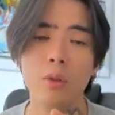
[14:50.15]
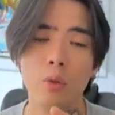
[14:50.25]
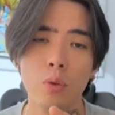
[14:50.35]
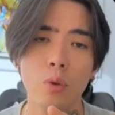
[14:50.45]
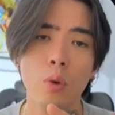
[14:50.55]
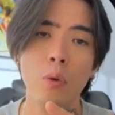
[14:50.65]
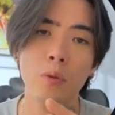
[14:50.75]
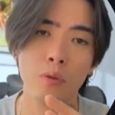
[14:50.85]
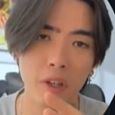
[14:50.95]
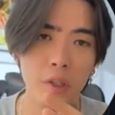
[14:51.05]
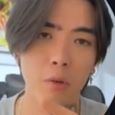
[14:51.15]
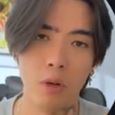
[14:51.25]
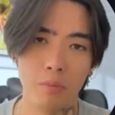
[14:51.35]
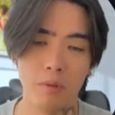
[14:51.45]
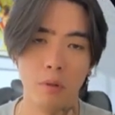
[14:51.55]
to do face
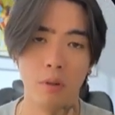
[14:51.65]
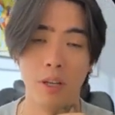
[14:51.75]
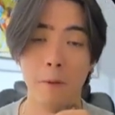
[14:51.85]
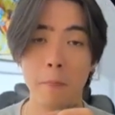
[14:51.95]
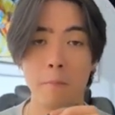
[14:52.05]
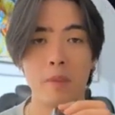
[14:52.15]
swap, okay?